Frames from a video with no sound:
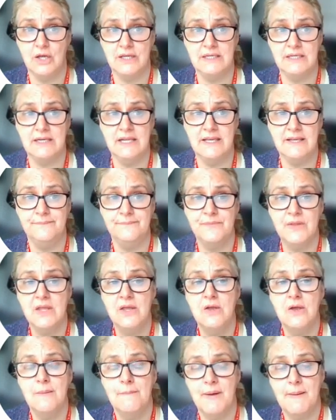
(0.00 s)
With
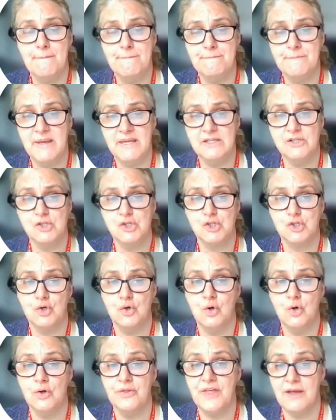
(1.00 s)
references, we've
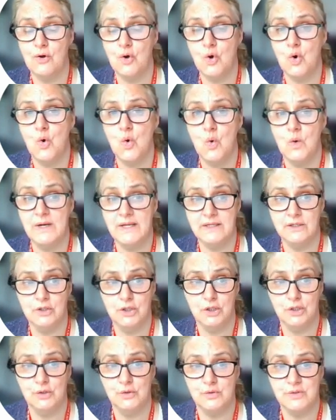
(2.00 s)
already talked about
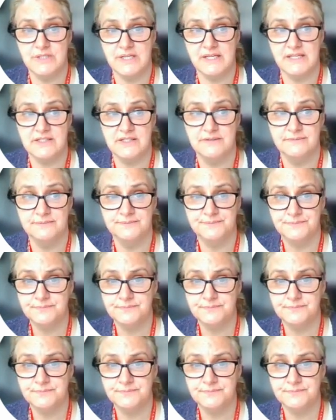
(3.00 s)
this slightly,